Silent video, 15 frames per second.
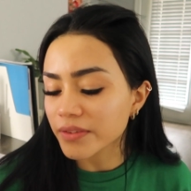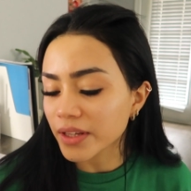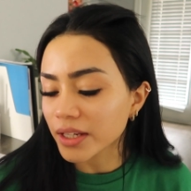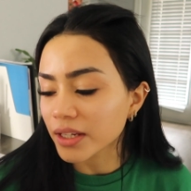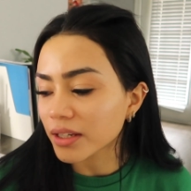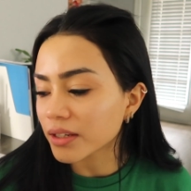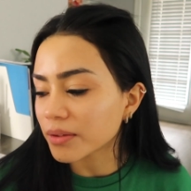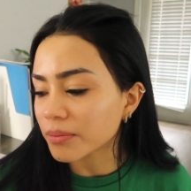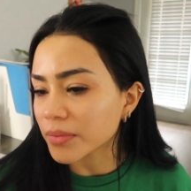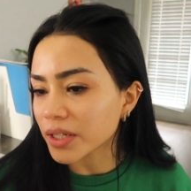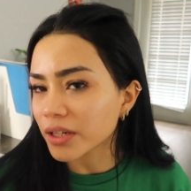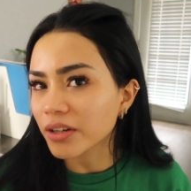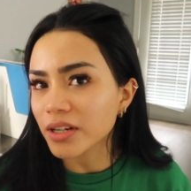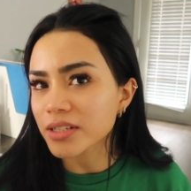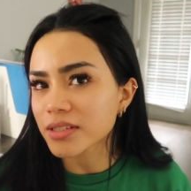of like
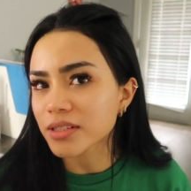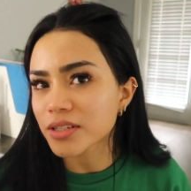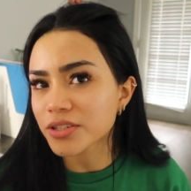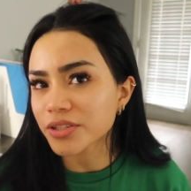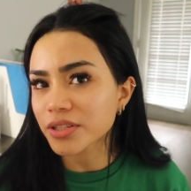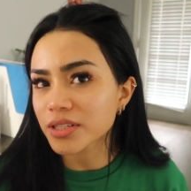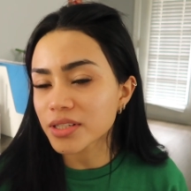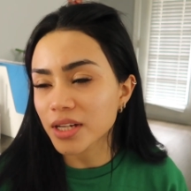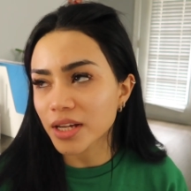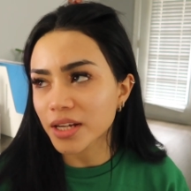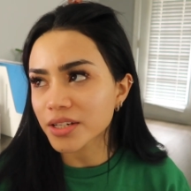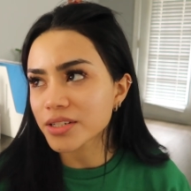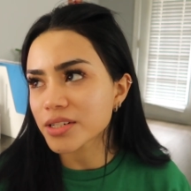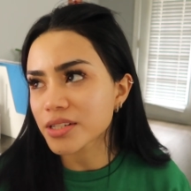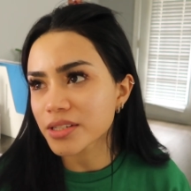me crossing the
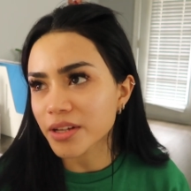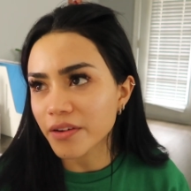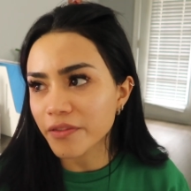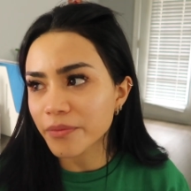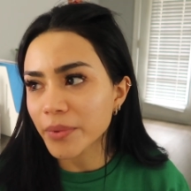stage and stuff.